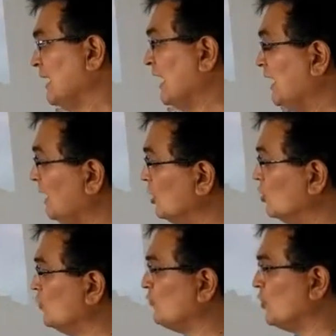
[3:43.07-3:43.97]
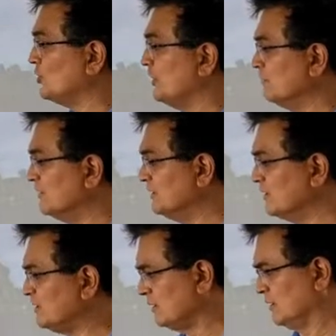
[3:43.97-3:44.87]
and love for their
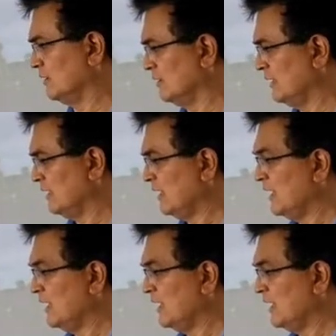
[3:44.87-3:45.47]
mother tongue.